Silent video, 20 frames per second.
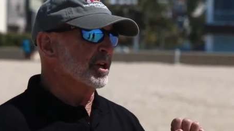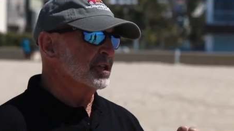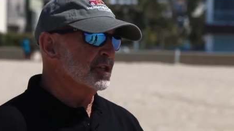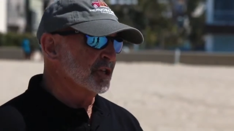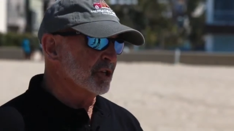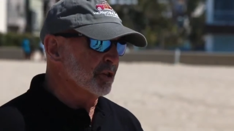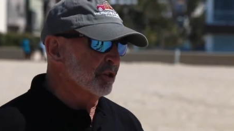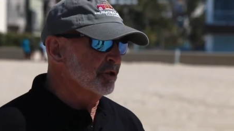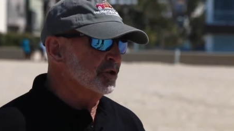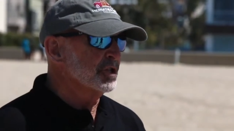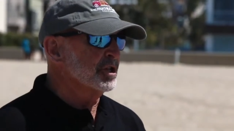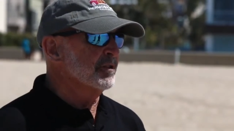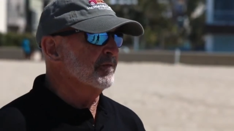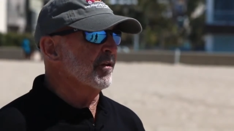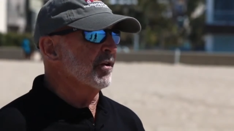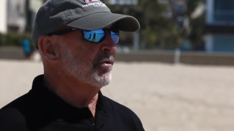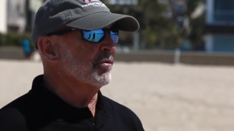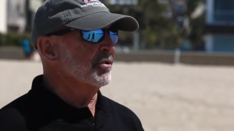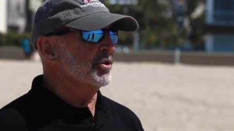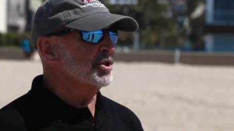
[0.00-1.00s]
exclusive
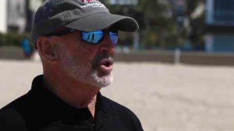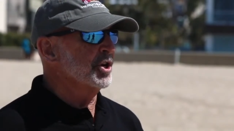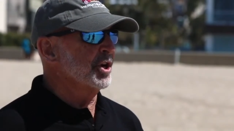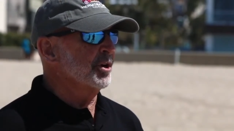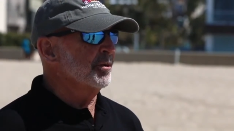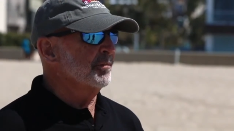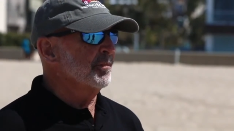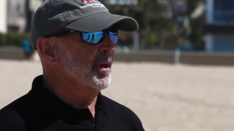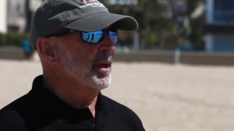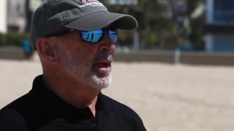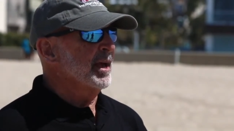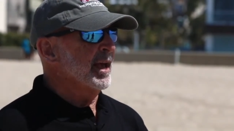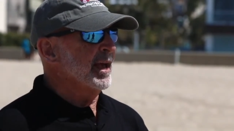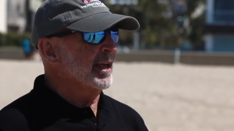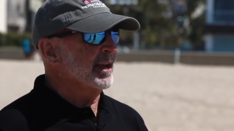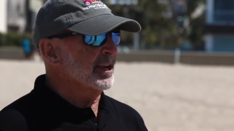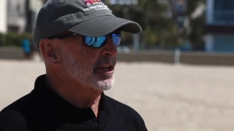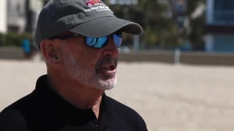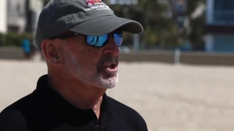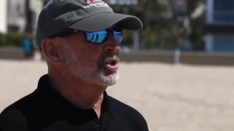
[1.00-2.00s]
ownership
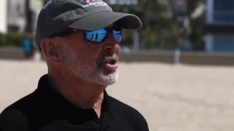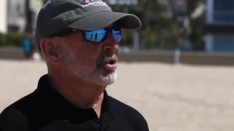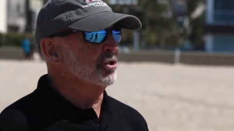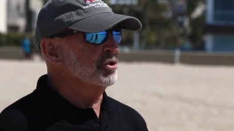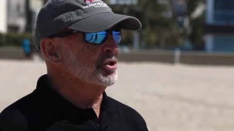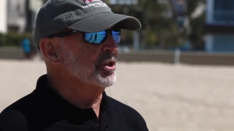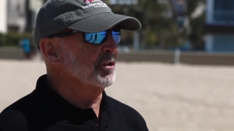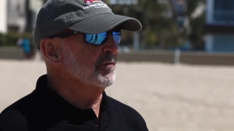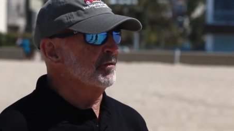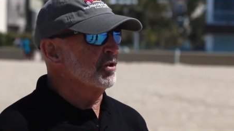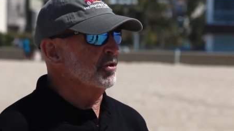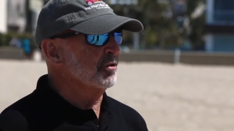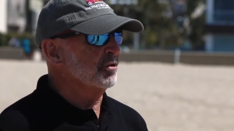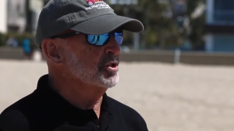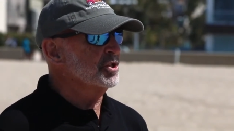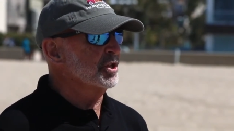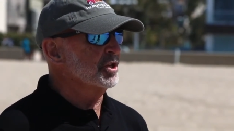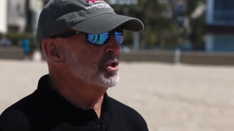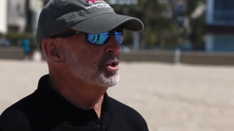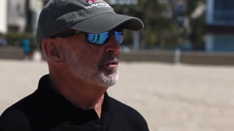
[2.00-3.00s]
and exclusive
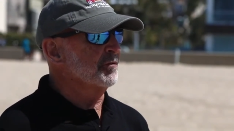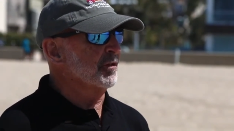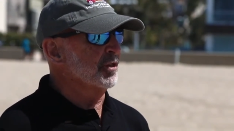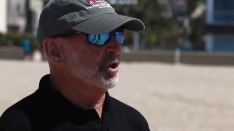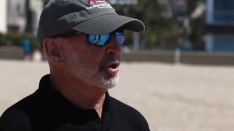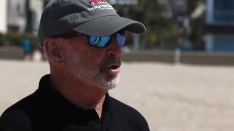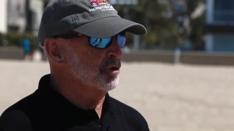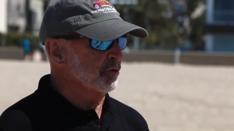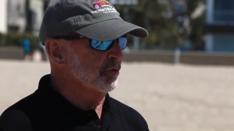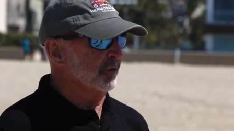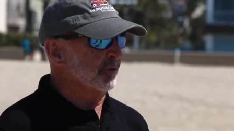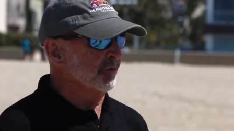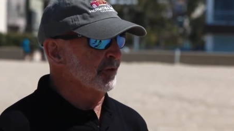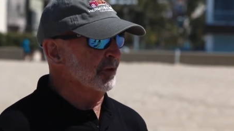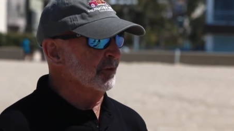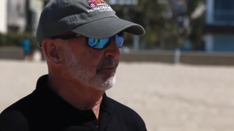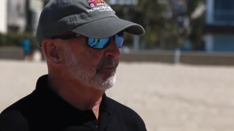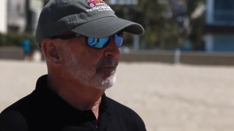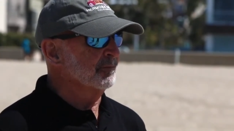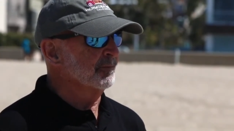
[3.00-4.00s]
usage for the two of
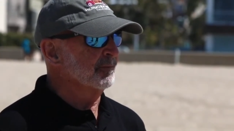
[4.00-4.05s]
you.